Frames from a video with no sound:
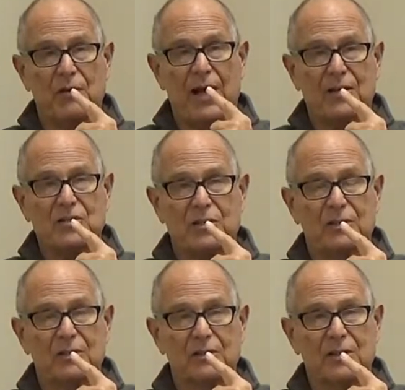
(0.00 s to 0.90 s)

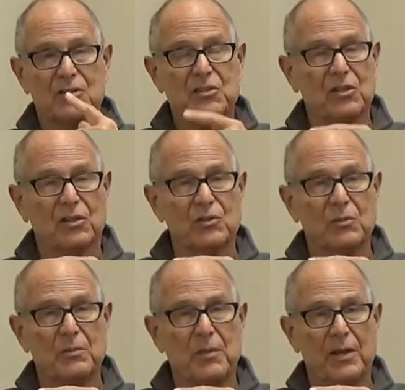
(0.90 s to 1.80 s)
action, they're still a
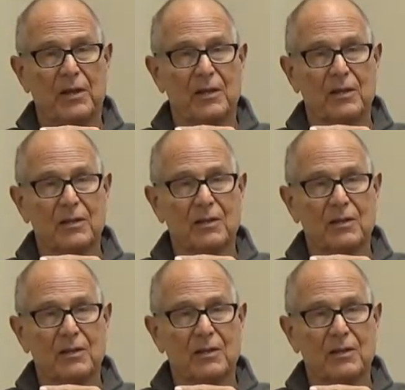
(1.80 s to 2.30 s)
human being